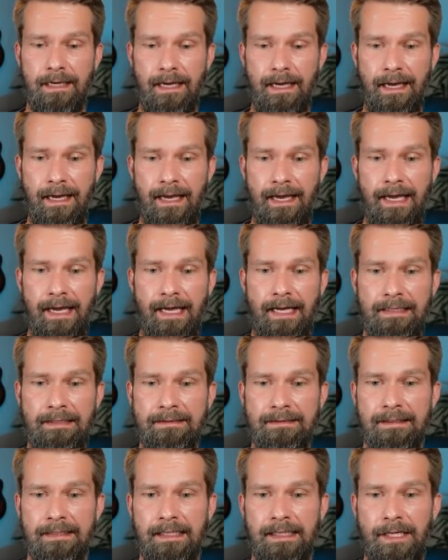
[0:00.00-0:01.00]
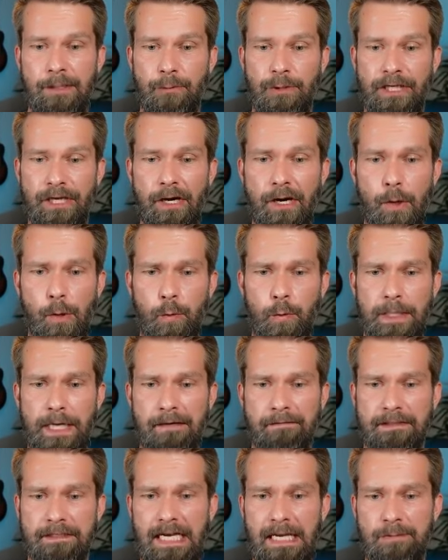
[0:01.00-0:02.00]
And here we go. We have
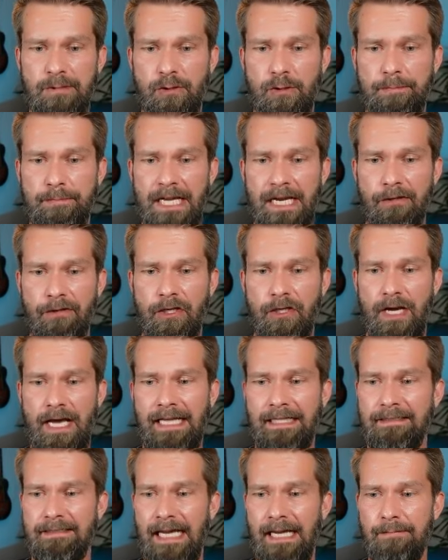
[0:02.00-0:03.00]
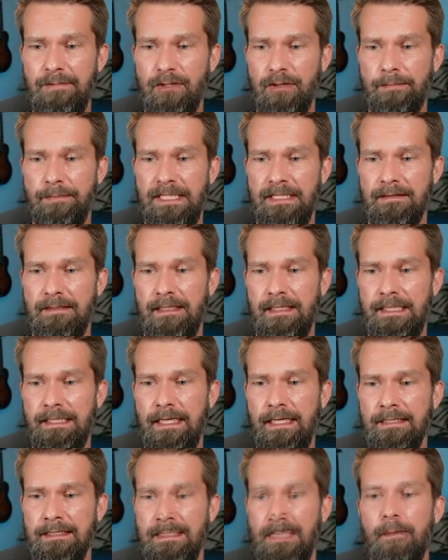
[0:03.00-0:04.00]
a TypeScript error, and TypeScript is telling
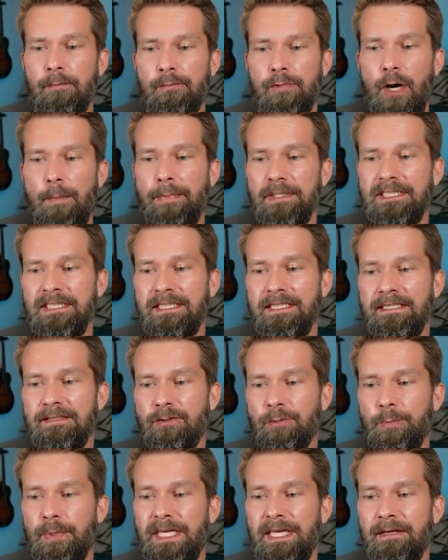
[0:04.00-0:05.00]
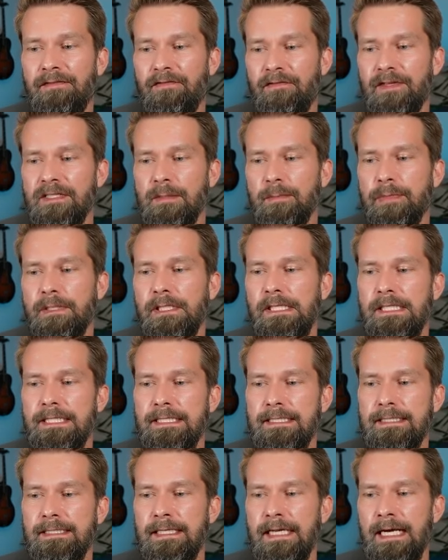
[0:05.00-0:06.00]
us property to be visible
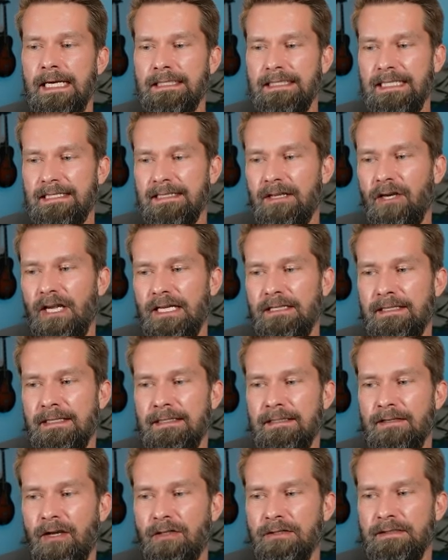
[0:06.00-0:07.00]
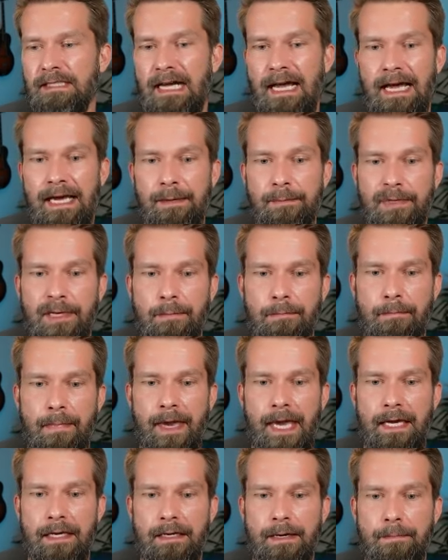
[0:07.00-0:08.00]
does not exist on type
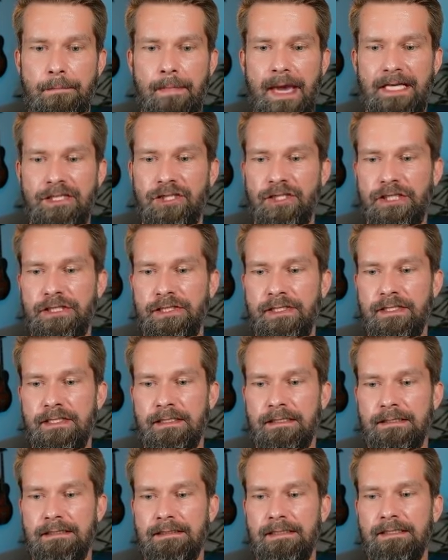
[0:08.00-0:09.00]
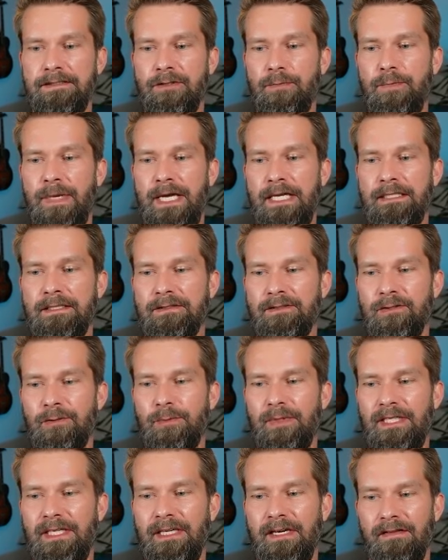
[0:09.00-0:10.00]
make matchers. Did you mean to
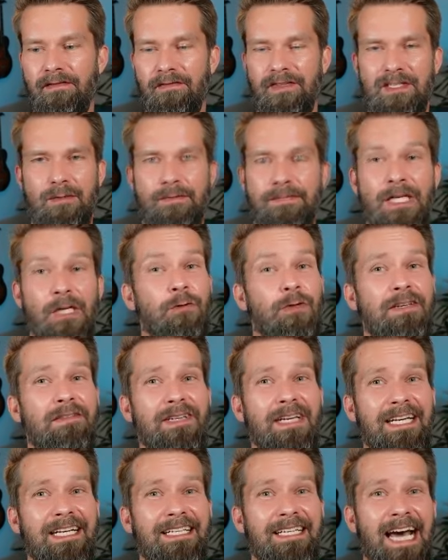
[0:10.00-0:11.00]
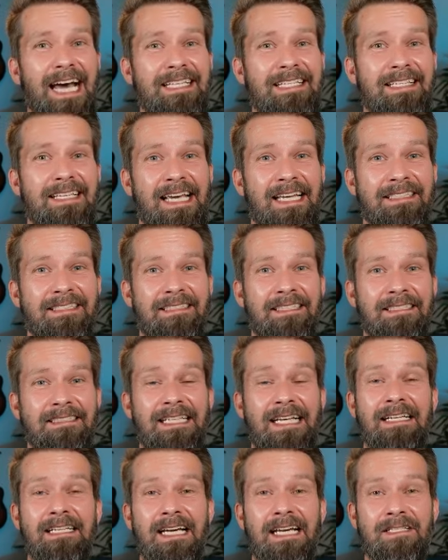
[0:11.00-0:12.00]
be visible? We even got a nice hint
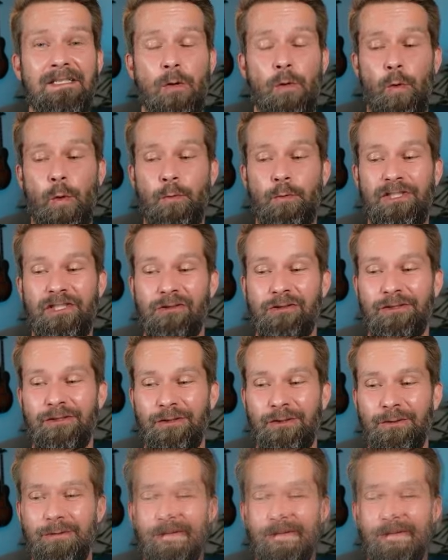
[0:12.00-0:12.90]
telling us what we should do.